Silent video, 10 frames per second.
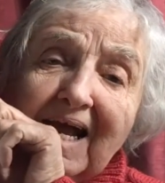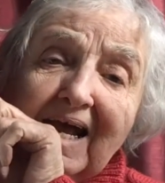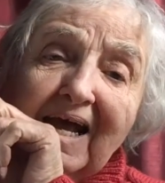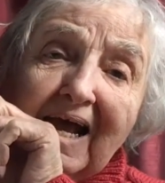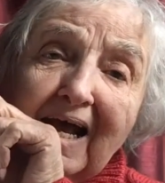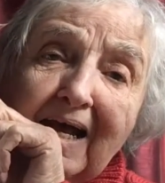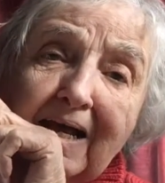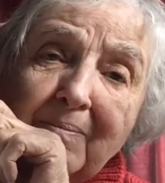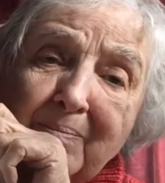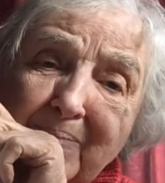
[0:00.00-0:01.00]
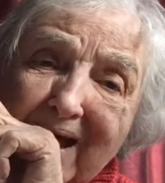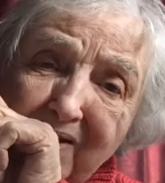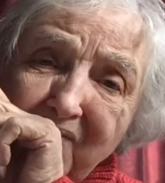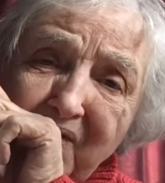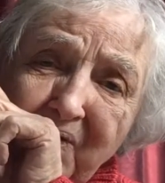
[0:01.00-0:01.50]
Her Hair
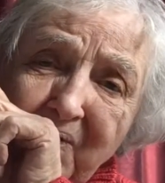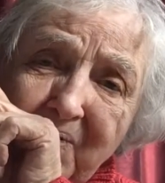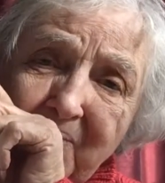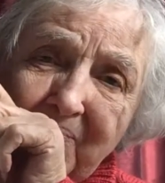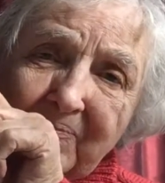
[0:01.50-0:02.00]
Back View.